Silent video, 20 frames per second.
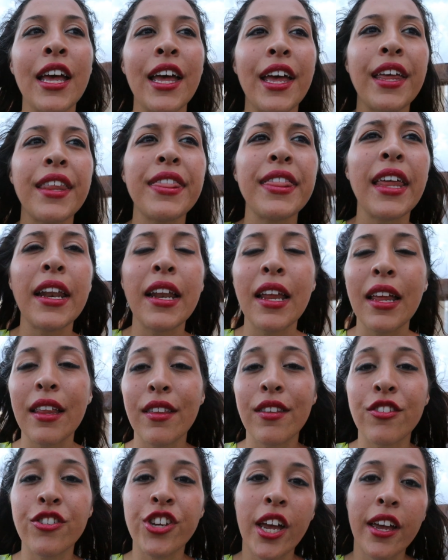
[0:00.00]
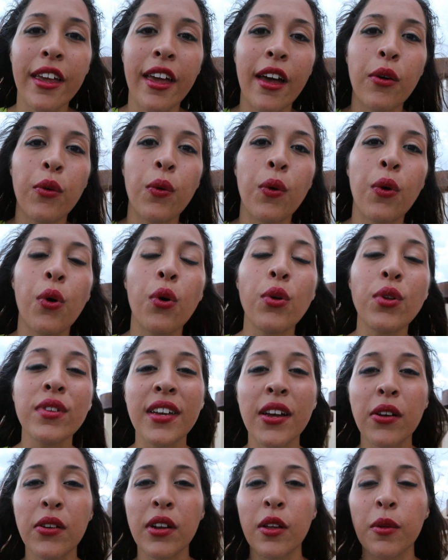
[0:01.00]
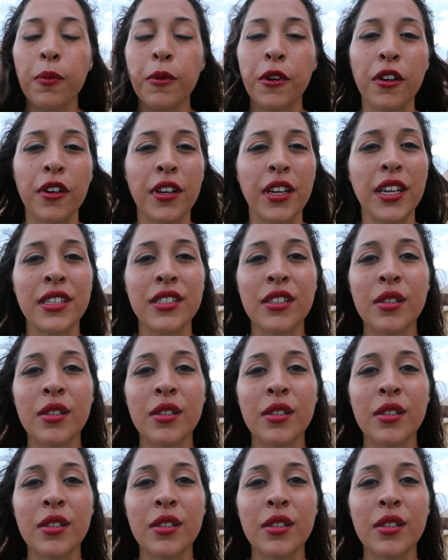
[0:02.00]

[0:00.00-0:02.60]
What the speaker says: And then check out Old Town Albuquerque.